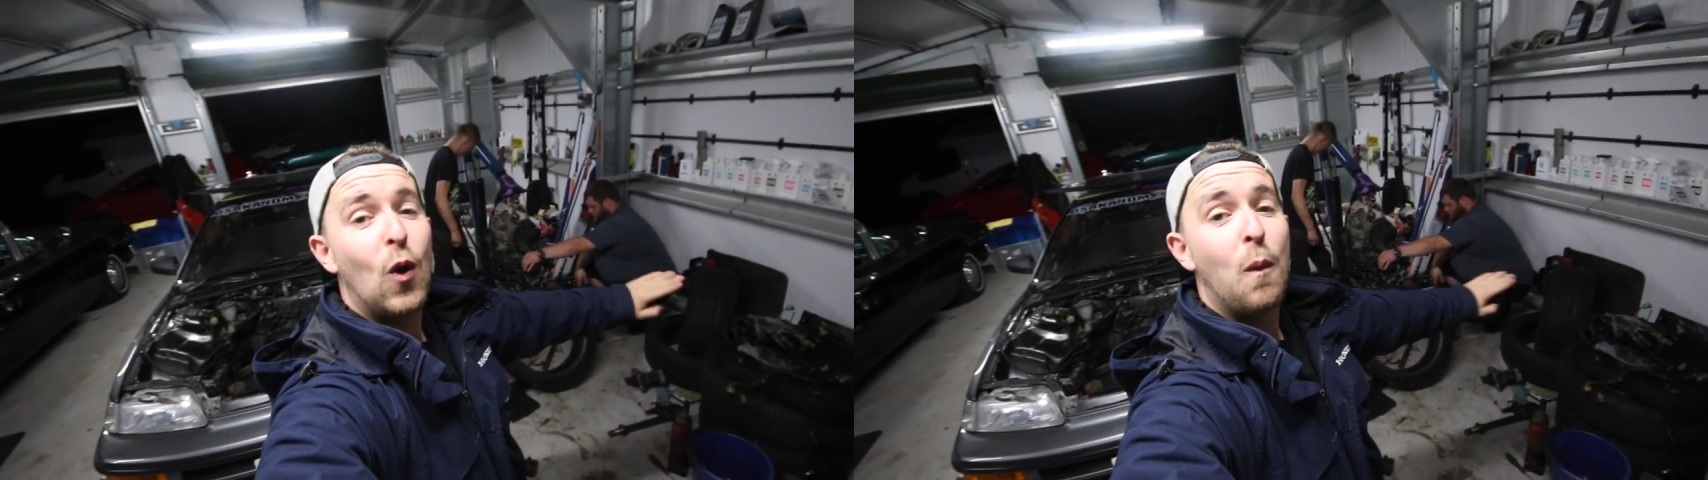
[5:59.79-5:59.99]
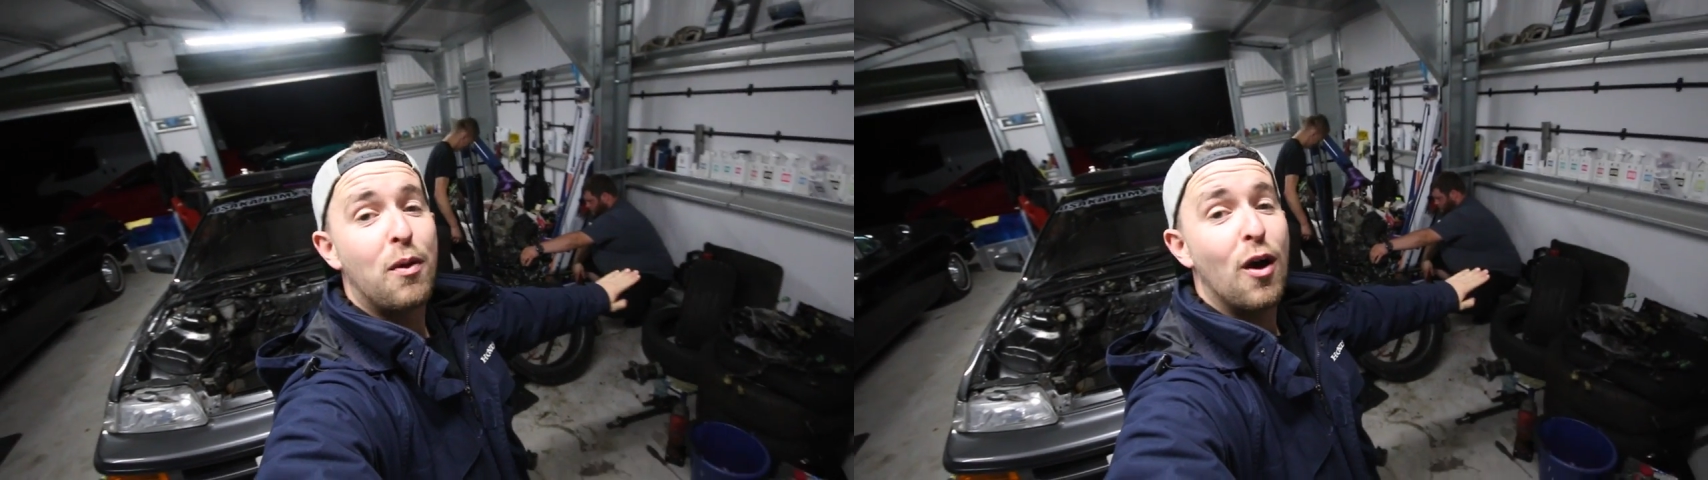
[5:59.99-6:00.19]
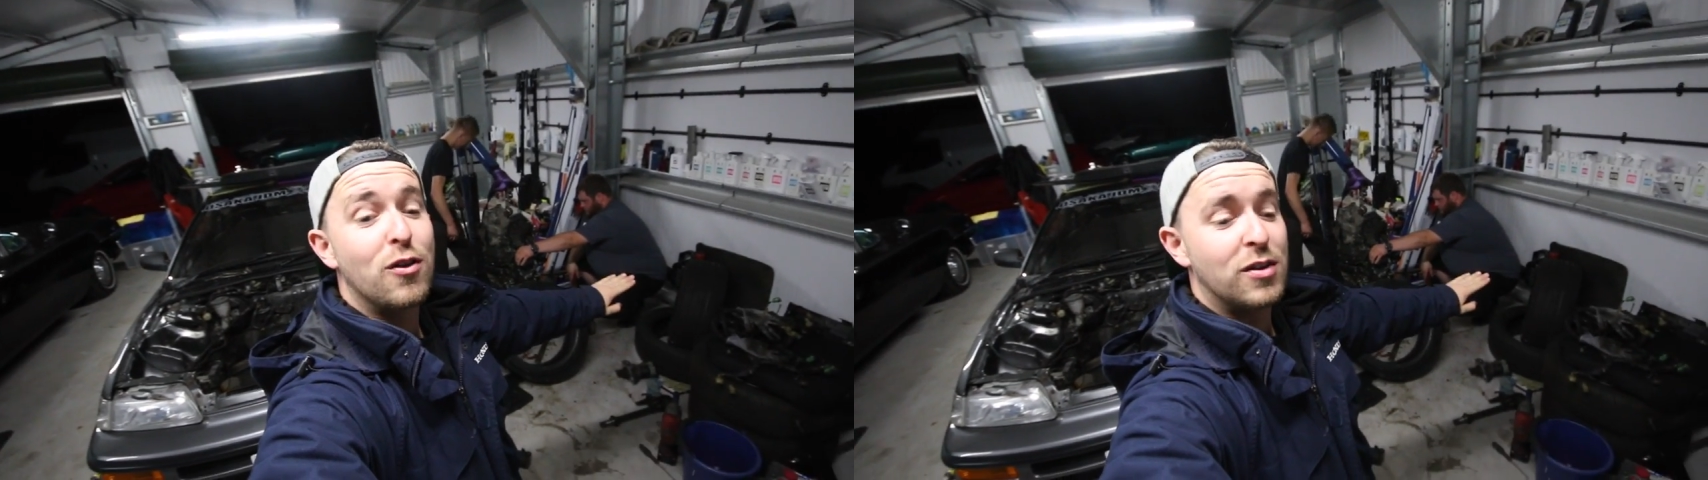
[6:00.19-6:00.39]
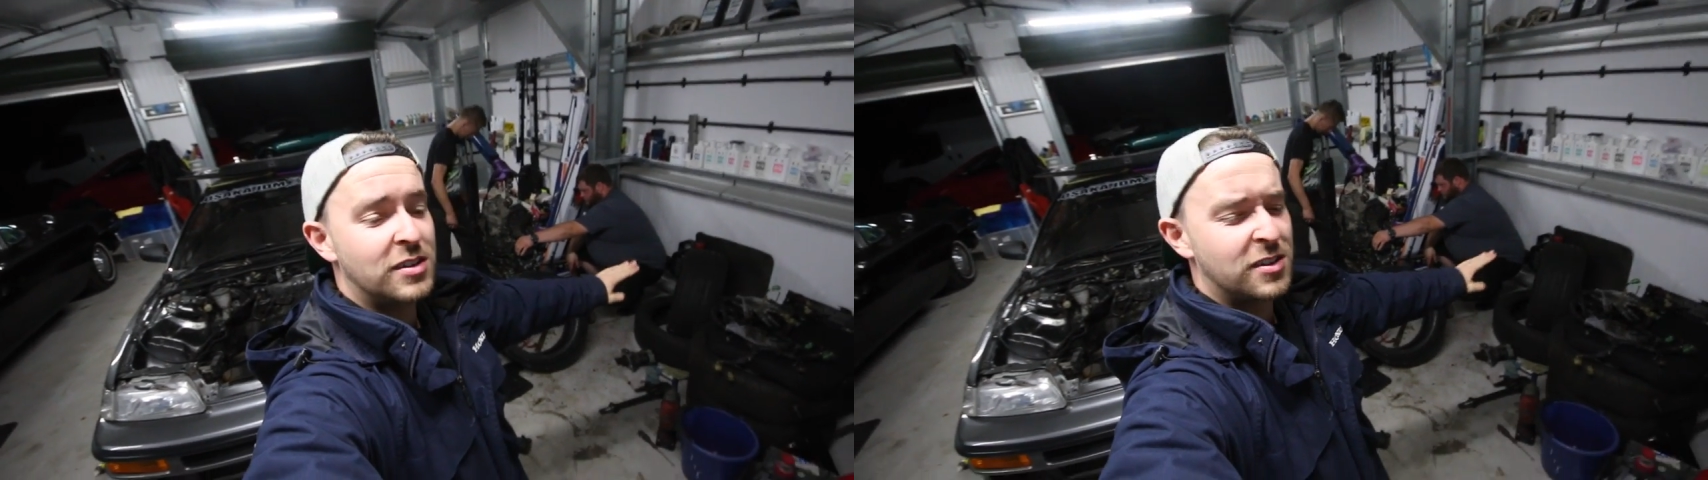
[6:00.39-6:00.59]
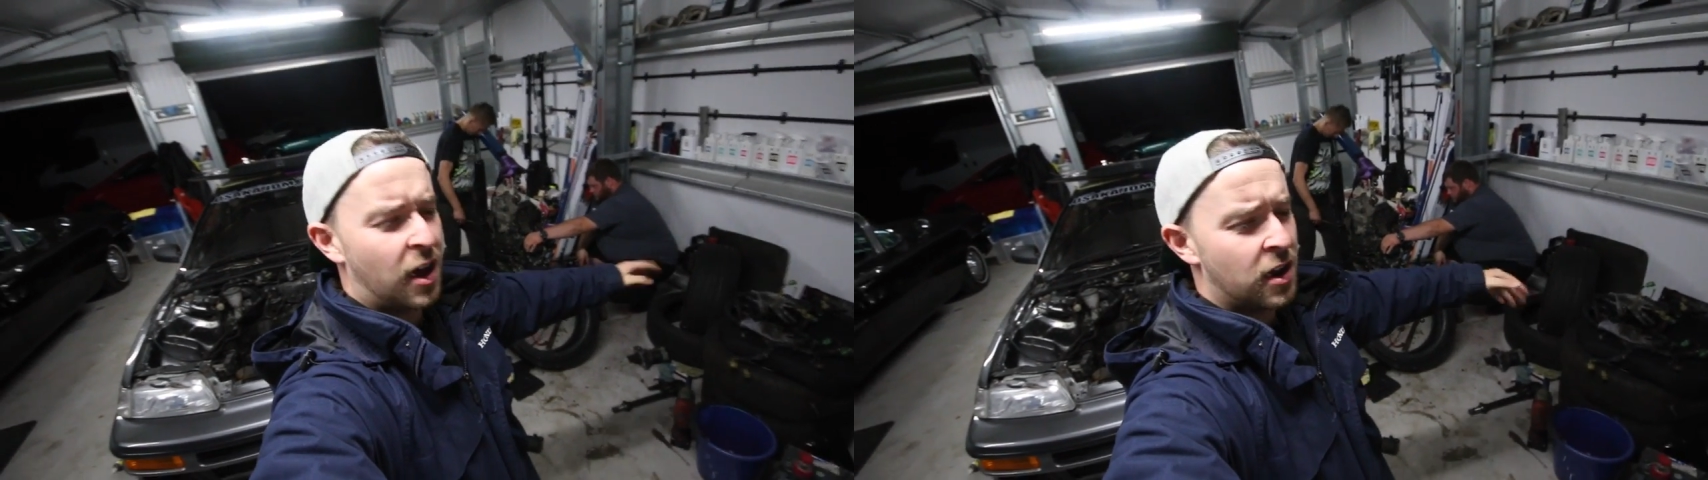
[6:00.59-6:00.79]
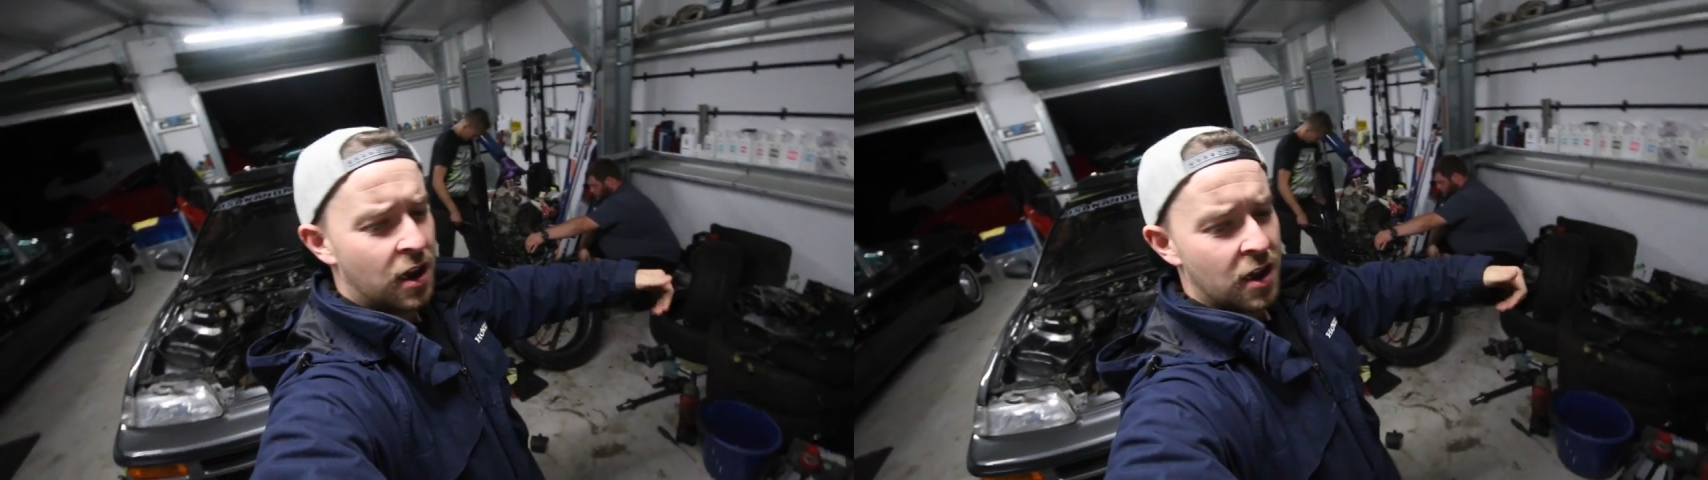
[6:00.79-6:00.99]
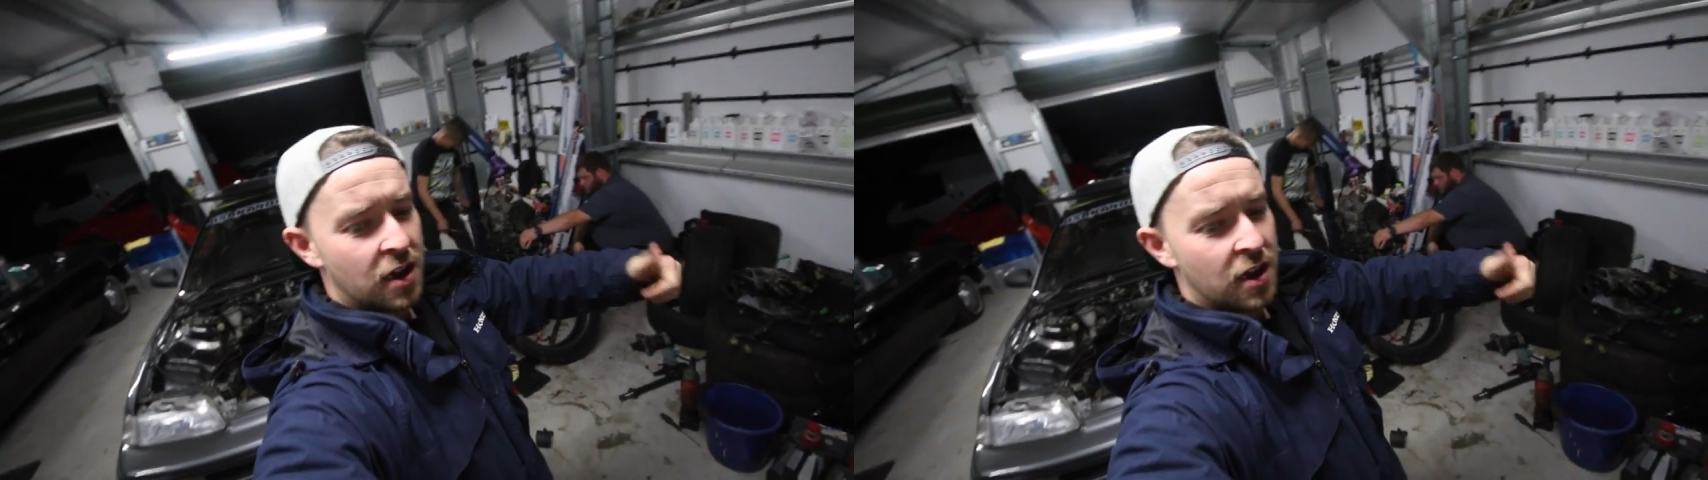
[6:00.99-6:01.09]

all progress done.